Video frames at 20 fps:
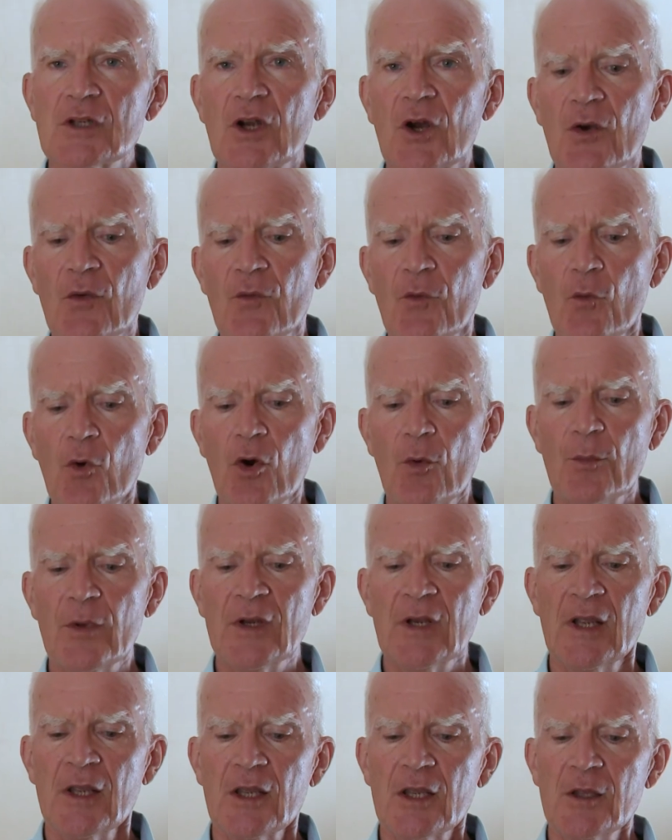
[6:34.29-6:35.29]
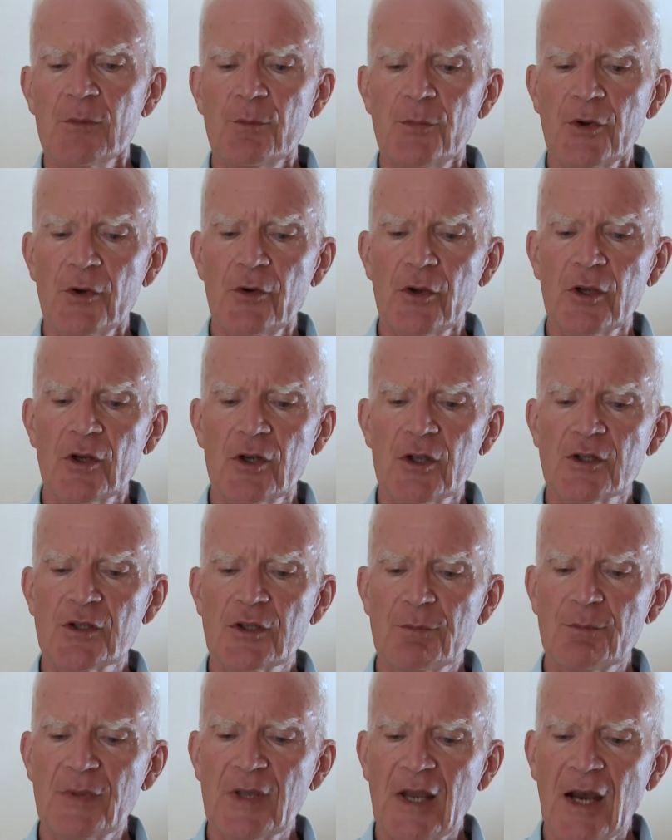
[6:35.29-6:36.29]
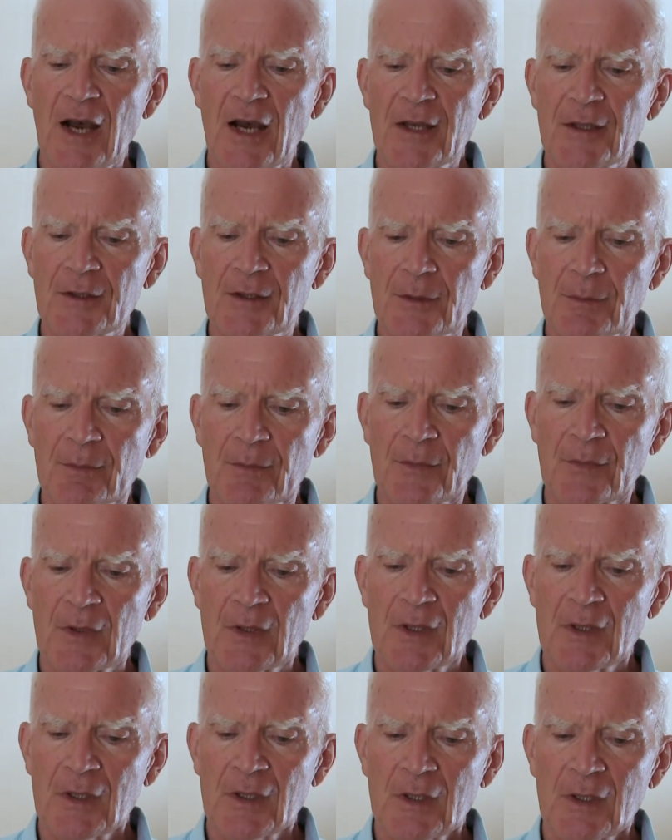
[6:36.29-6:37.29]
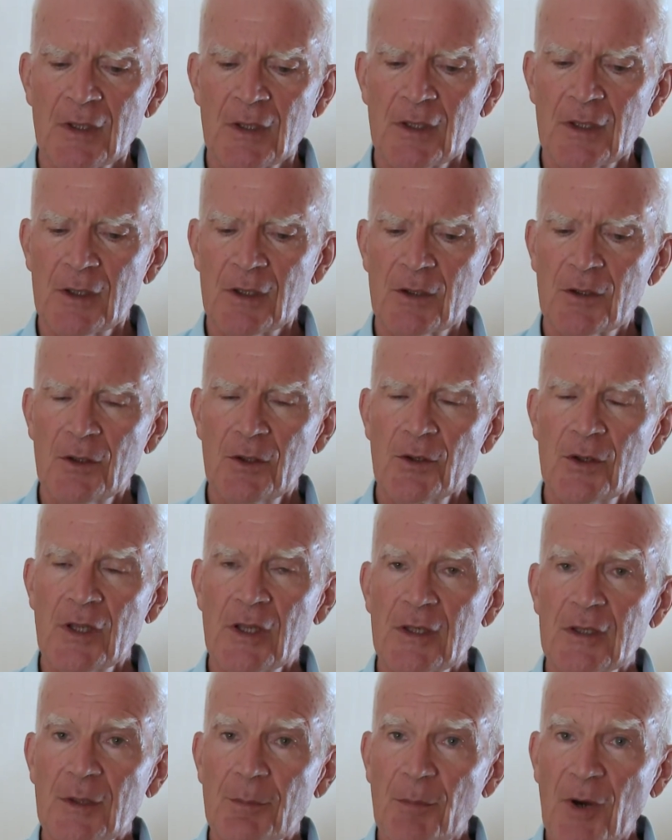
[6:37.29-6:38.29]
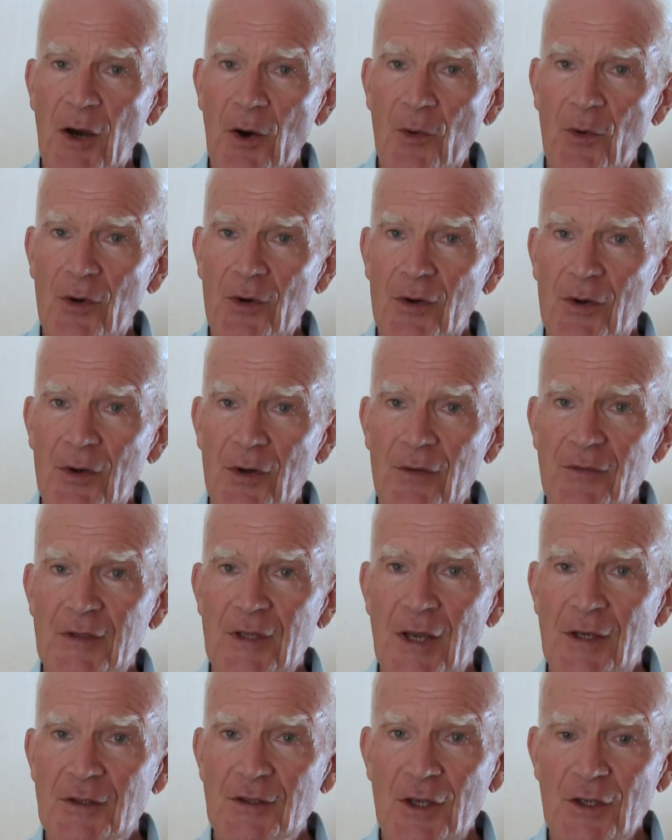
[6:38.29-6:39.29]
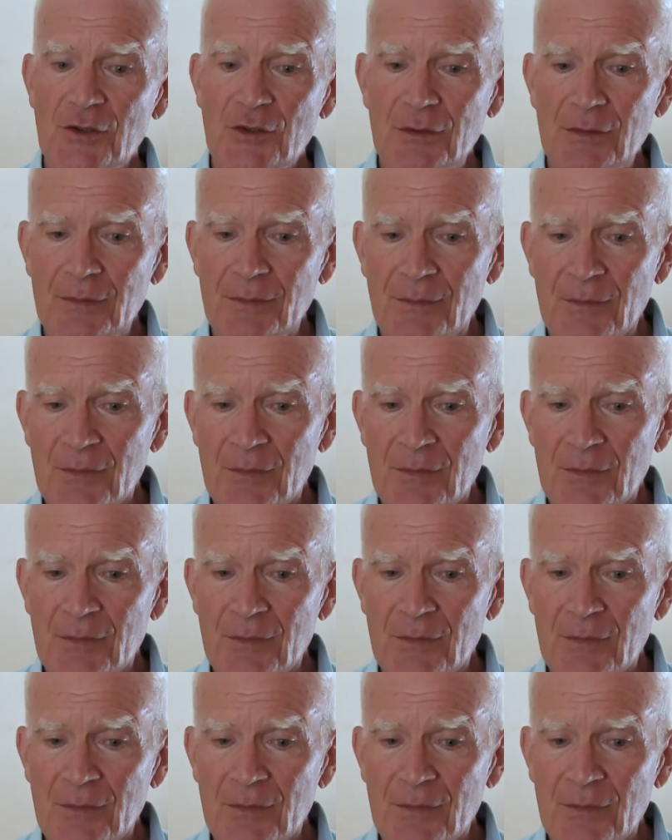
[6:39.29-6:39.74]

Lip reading: of Roman imperialism behind them, including the power of taxation.